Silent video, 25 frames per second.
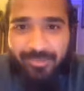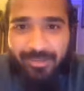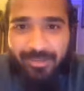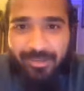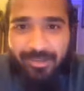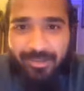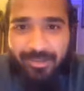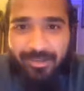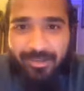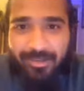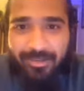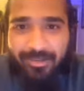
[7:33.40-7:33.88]

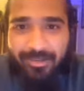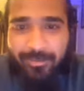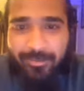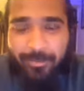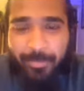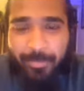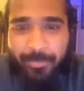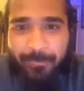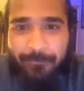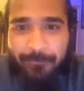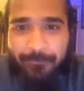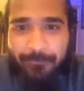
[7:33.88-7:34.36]

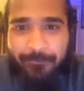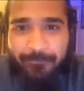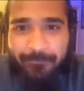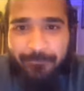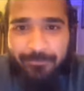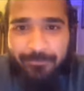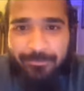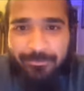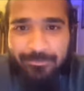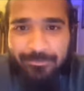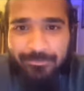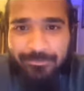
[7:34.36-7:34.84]

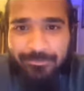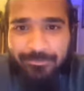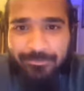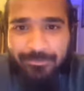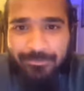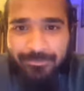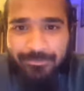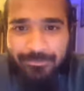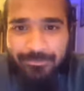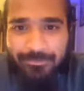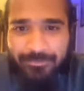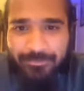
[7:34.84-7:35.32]

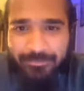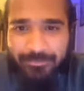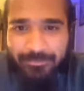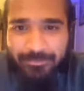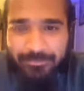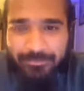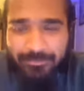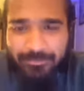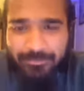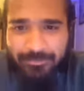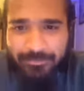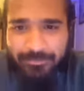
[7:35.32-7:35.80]

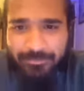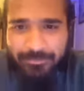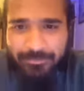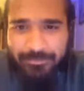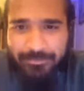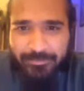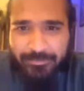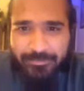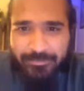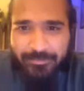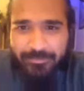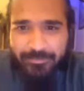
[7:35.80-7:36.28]

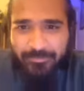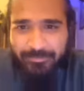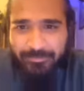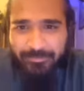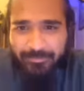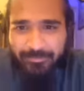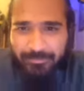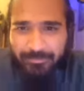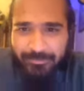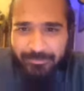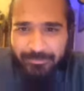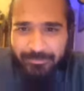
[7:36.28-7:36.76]

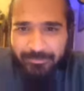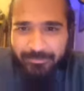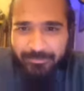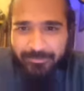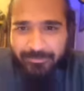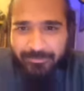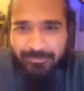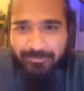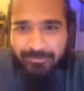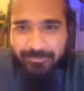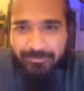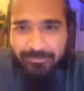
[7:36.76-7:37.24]

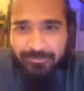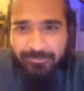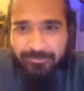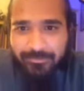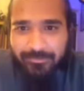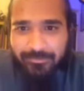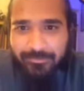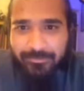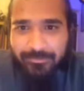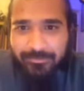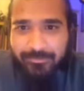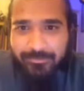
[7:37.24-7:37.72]

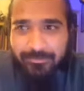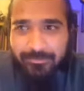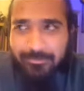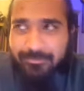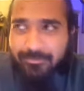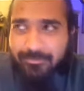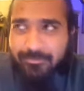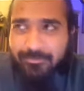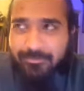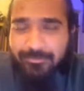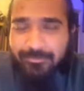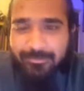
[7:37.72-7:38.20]

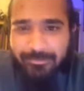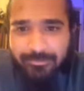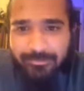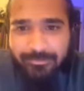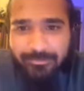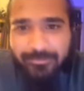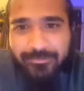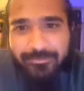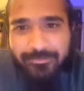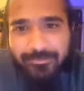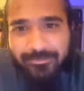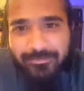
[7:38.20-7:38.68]

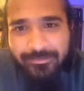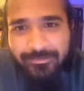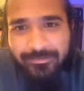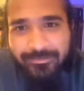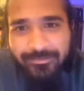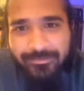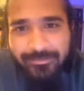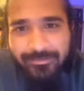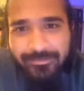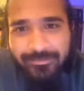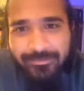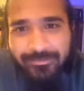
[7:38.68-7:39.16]

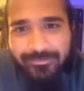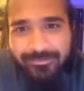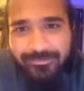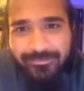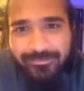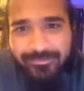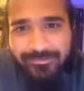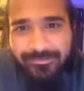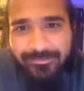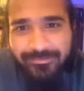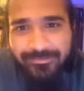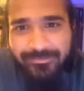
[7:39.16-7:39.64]

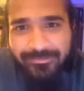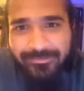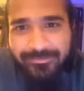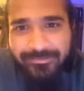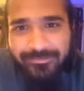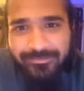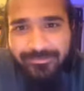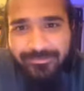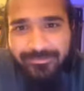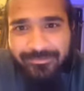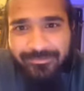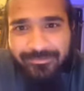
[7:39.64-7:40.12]

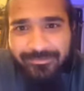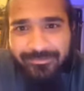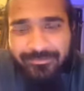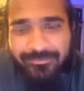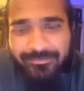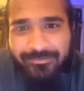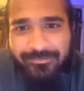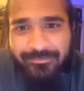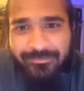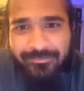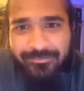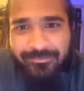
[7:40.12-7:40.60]

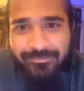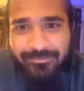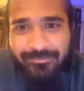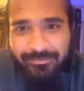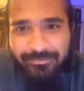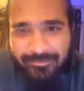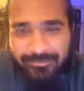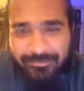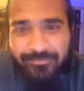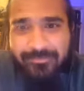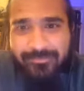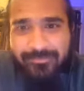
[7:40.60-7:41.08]

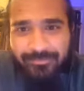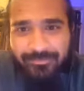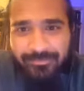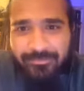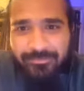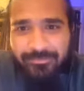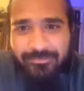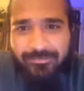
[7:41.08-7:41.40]
This person isn't speaking.